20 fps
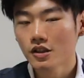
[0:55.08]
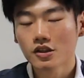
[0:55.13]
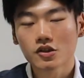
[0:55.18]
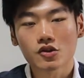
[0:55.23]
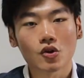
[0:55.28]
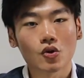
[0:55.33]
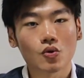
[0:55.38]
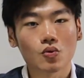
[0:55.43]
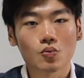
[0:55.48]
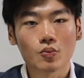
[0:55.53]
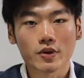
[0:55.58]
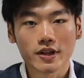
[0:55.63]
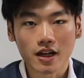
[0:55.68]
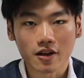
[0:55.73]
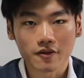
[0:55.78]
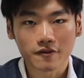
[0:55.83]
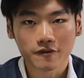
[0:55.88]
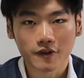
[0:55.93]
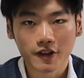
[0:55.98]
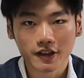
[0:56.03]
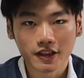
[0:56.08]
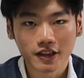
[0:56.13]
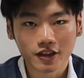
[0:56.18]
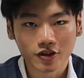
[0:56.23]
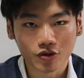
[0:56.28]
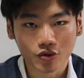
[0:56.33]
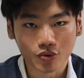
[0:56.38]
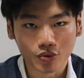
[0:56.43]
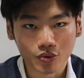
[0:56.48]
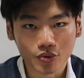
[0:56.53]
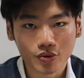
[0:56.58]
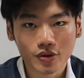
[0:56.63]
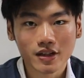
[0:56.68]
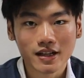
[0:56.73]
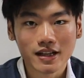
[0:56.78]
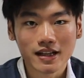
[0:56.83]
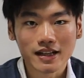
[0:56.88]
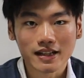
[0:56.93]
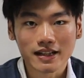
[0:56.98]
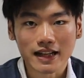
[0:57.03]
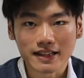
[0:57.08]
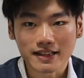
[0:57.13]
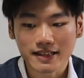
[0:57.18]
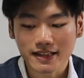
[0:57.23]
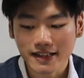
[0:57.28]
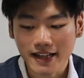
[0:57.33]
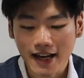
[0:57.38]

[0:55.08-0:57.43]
So without further ado, let's